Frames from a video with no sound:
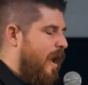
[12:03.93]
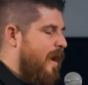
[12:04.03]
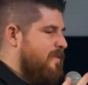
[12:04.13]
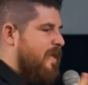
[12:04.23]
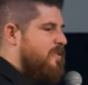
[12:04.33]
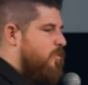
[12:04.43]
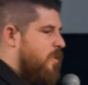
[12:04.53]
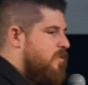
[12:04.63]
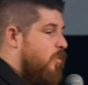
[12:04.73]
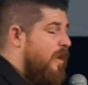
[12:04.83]
Hindsight's
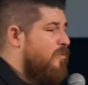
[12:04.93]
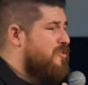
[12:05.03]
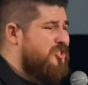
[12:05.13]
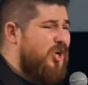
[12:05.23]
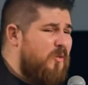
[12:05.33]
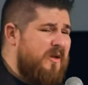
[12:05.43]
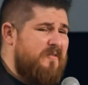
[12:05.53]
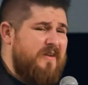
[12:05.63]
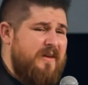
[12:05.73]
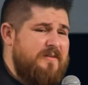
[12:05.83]
2020. I was so
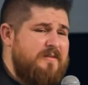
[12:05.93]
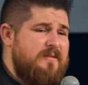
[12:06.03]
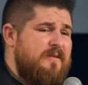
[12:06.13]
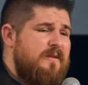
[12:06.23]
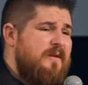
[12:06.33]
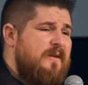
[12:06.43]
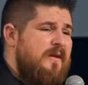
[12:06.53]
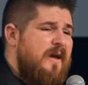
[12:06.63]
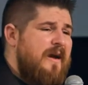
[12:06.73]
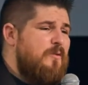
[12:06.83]
envious.
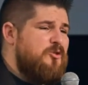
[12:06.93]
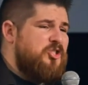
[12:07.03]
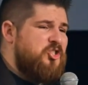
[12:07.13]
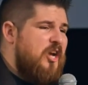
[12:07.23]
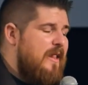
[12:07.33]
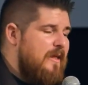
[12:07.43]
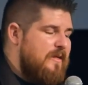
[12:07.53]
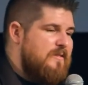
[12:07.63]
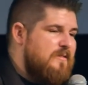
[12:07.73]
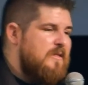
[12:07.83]
And I was
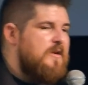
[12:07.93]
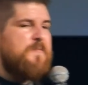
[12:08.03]
jealous.